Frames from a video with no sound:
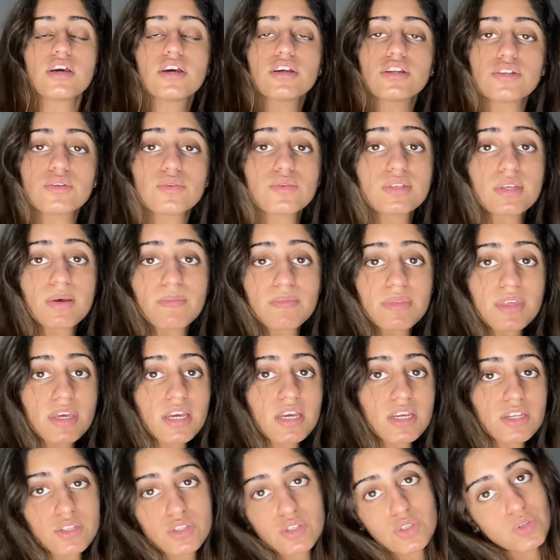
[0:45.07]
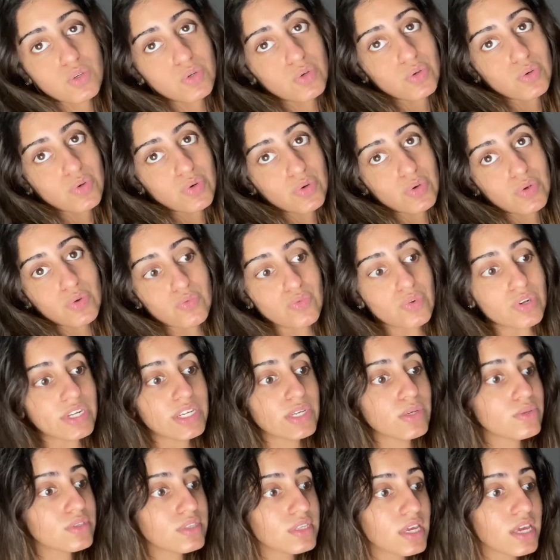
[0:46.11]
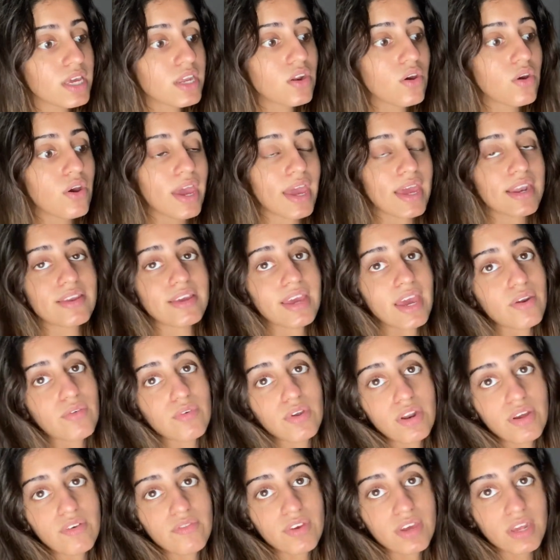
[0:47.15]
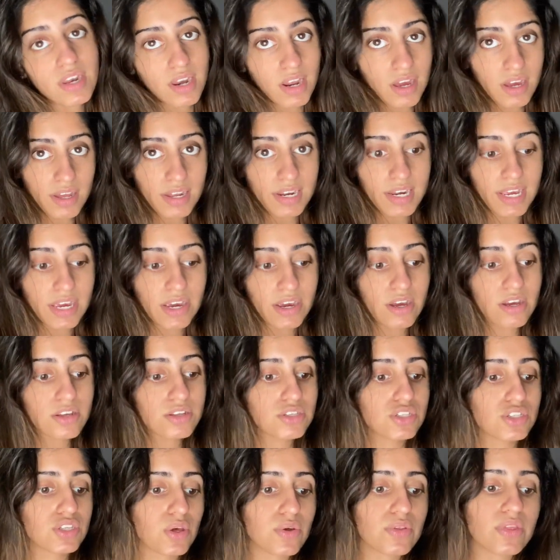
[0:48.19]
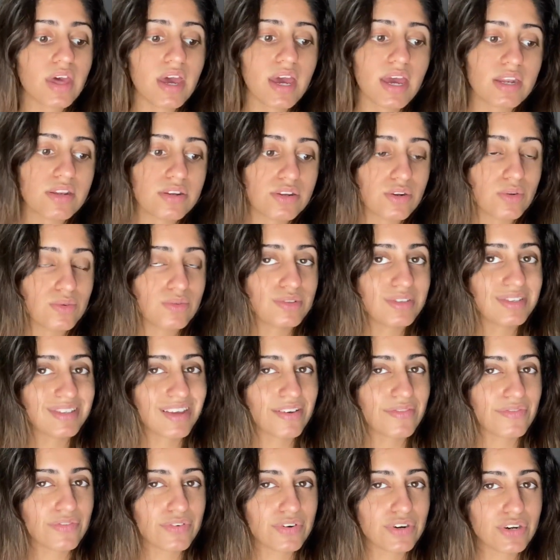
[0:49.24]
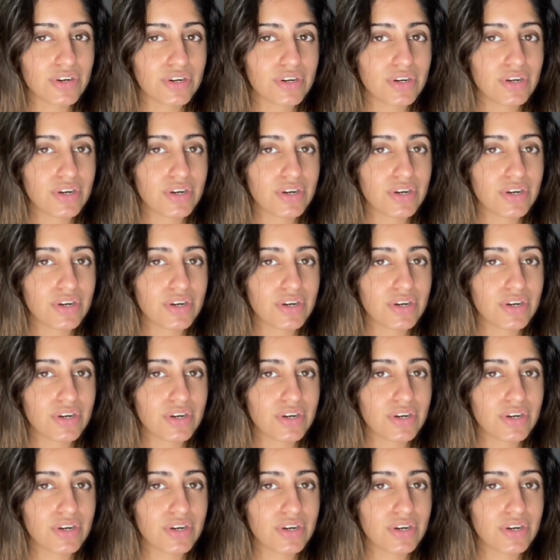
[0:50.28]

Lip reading: do something to reduce it and get rid of it earlier so that you don't suffer